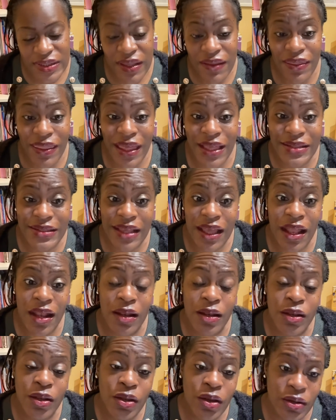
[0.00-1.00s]
So there's a
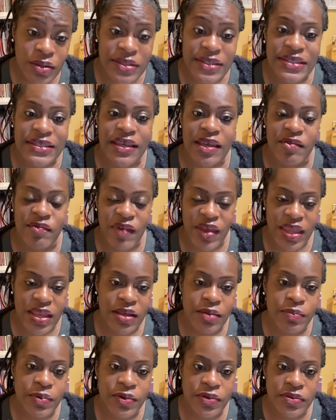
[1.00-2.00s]
lot
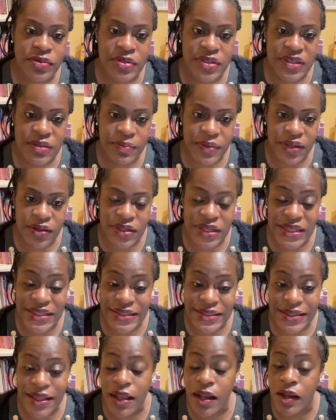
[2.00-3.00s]
available, to be
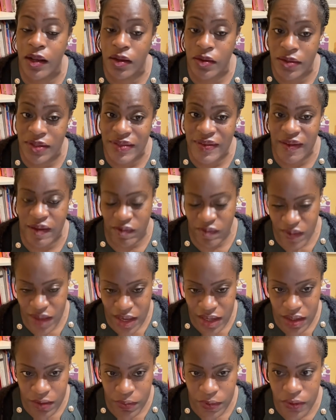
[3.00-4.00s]
honest, a lot
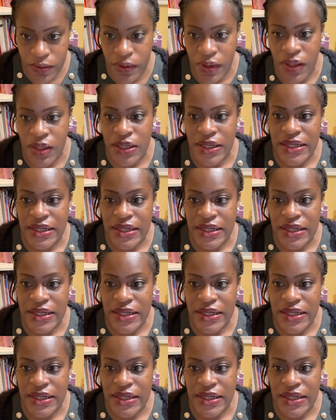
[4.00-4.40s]
available.